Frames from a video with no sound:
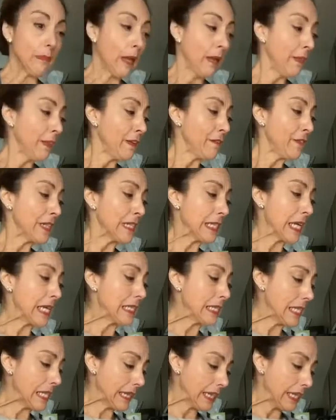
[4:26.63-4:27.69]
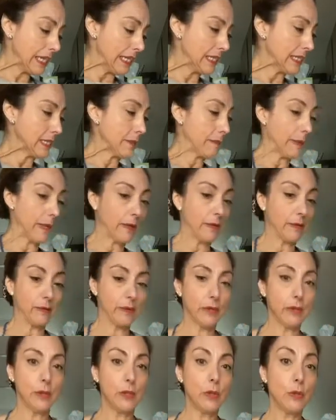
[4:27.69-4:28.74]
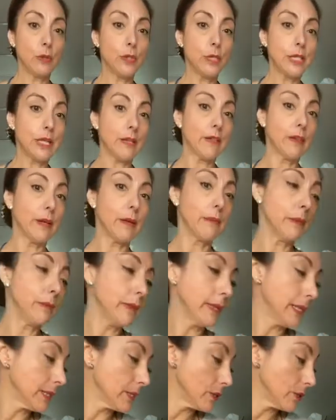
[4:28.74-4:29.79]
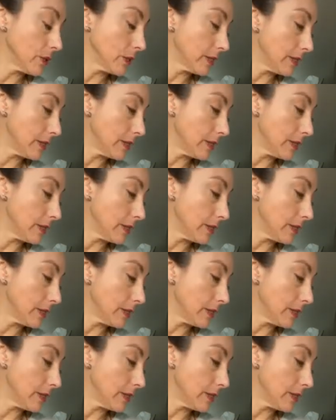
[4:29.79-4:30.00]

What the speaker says: The fantastic things about using a Thermomix to